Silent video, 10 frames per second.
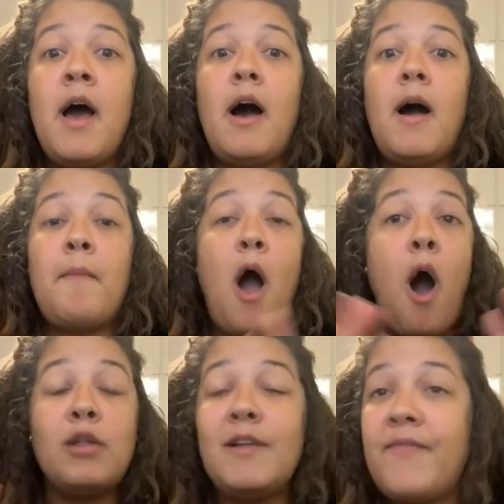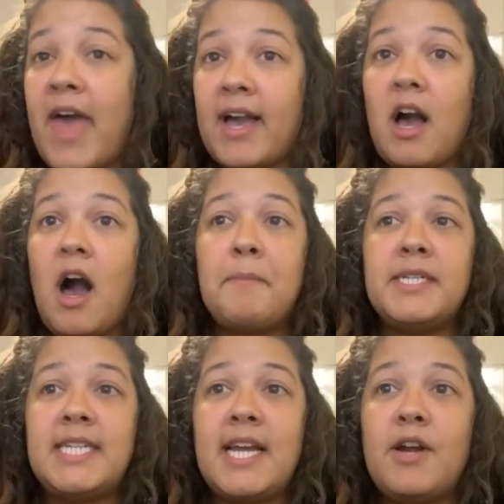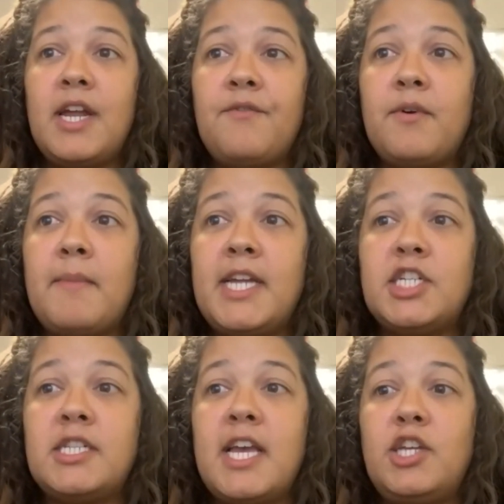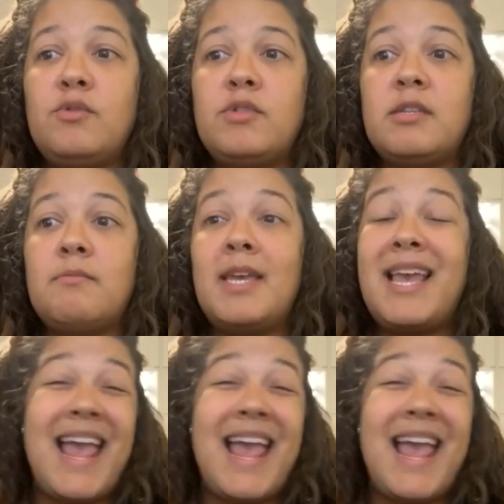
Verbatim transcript: um, all of that commentary information that you submit